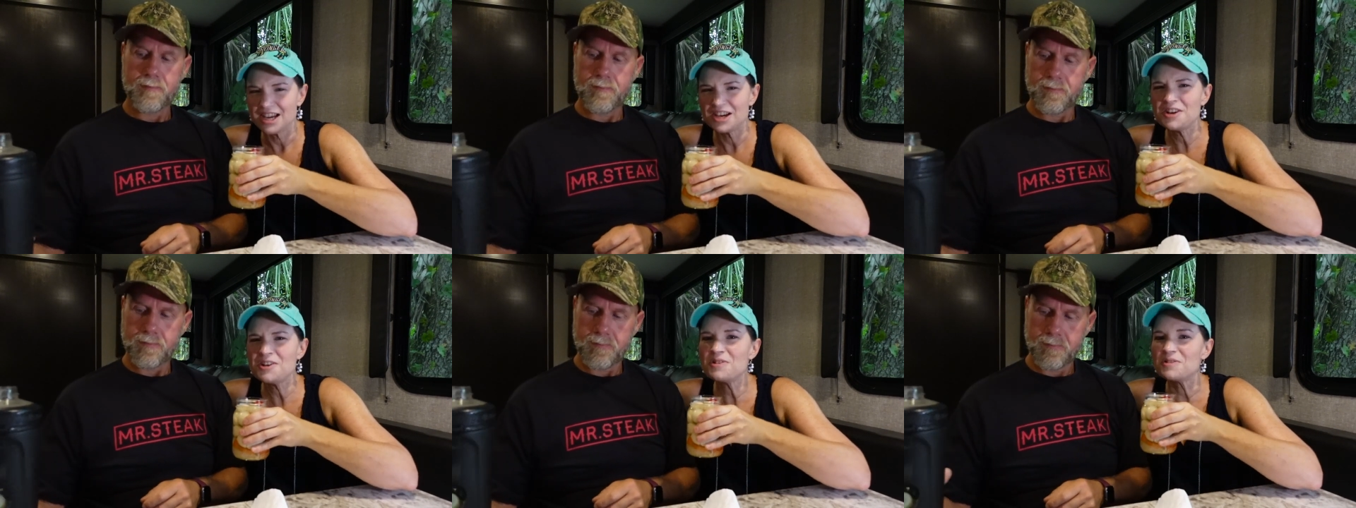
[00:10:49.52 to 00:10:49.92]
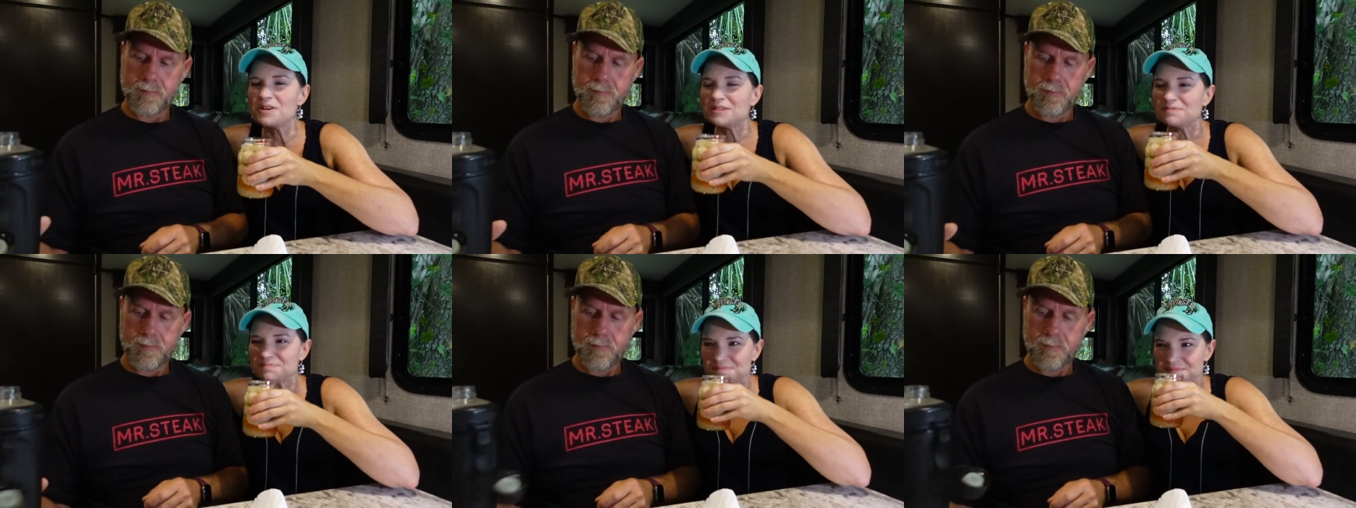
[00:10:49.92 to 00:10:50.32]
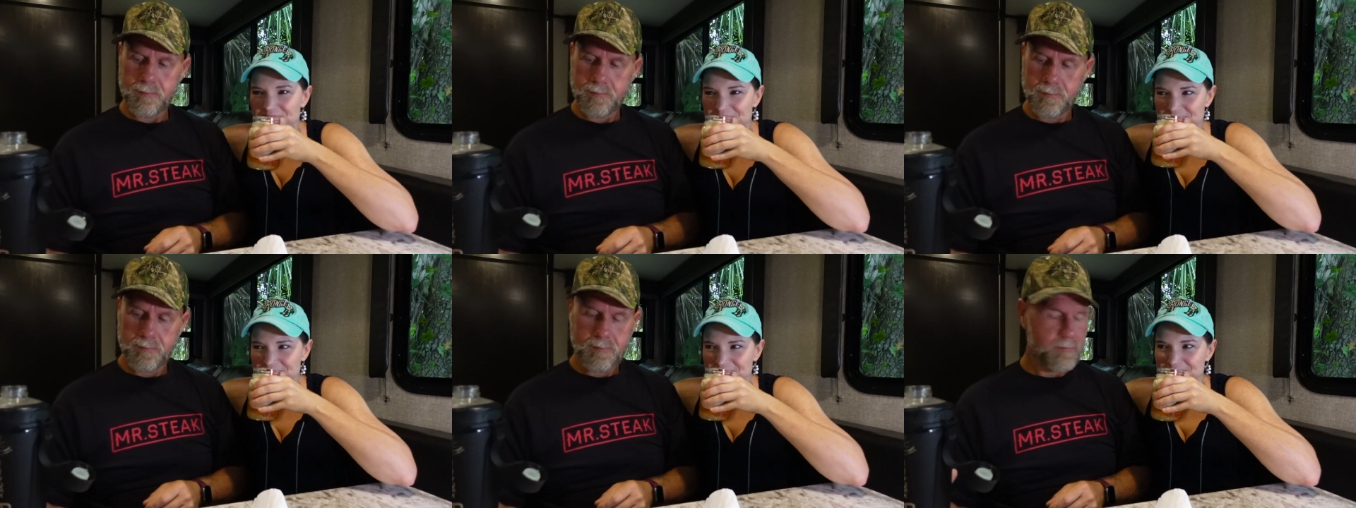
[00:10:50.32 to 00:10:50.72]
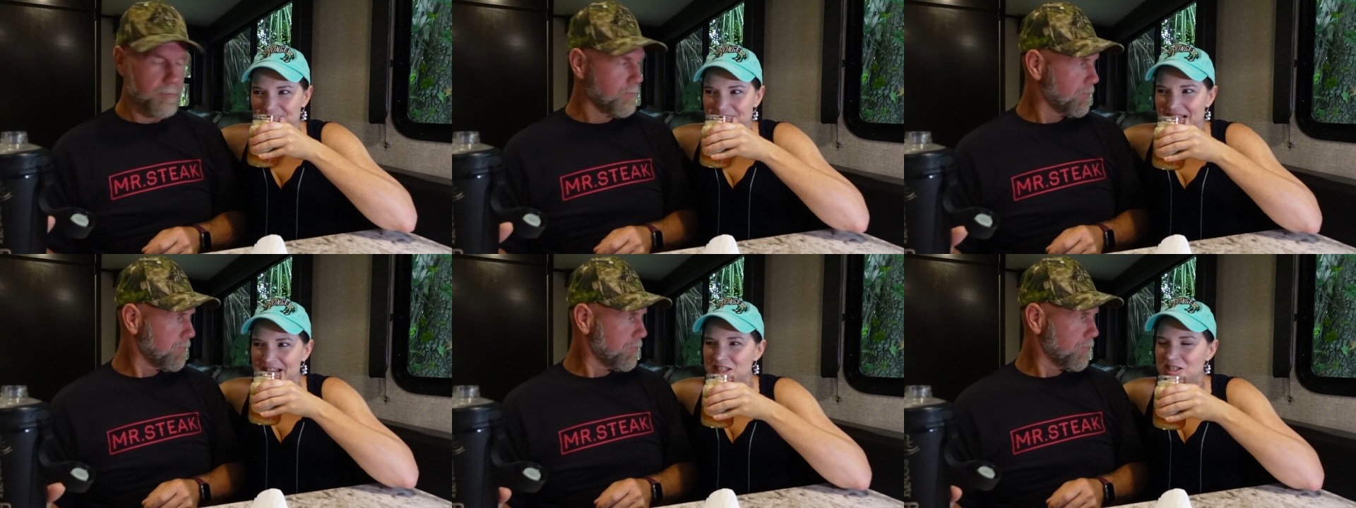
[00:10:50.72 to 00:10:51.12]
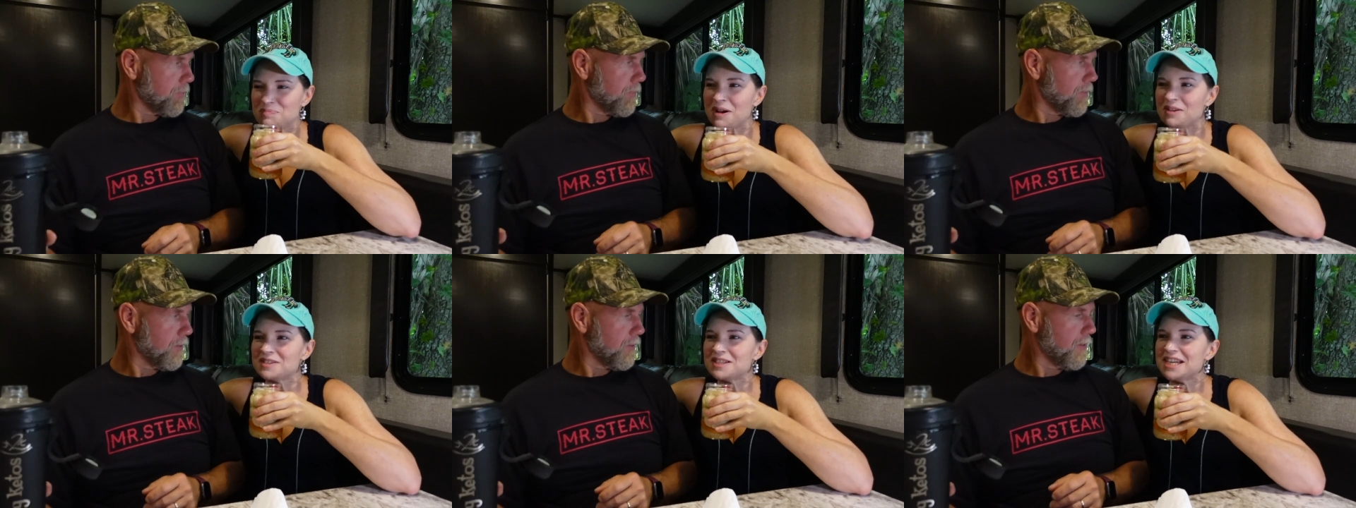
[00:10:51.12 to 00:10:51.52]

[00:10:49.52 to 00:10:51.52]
Speaker 1: Ooh! It smells